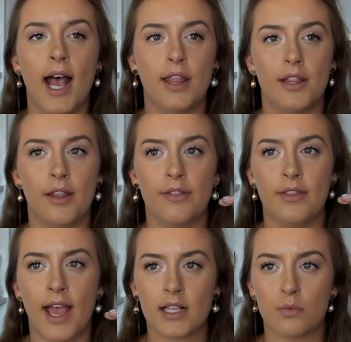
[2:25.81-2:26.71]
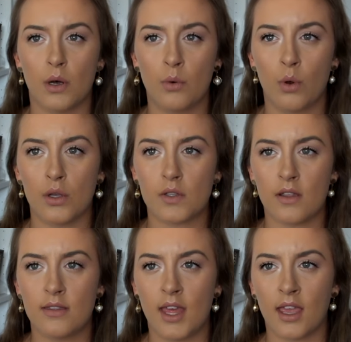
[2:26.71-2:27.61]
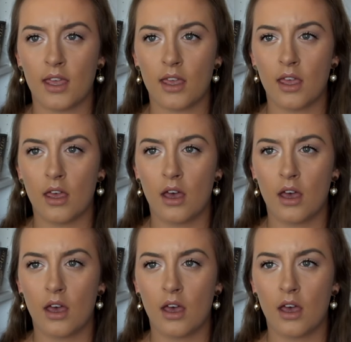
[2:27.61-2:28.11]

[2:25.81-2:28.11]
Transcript: and then the next one was, I think,